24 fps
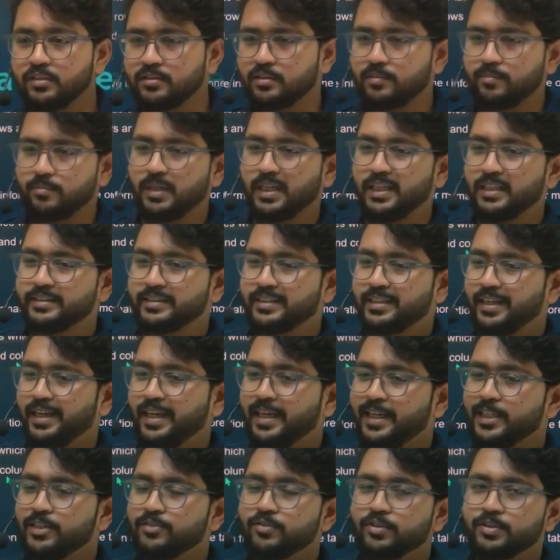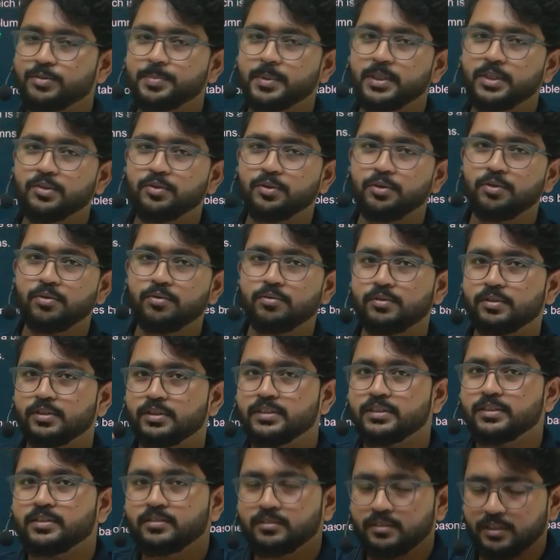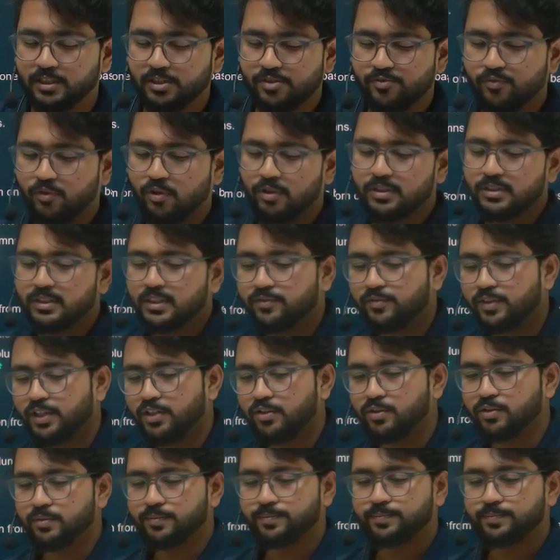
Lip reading: My screen is visible to you. You just watch the video.